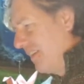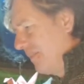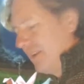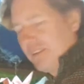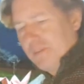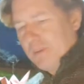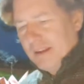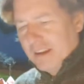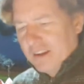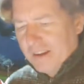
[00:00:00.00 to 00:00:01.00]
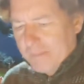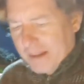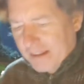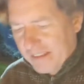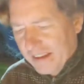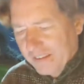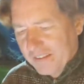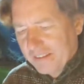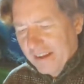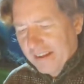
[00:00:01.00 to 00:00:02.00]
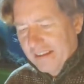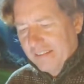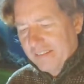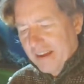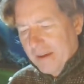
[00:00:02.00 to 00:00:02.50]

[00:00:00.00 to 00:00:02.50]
which is really good because I used to take these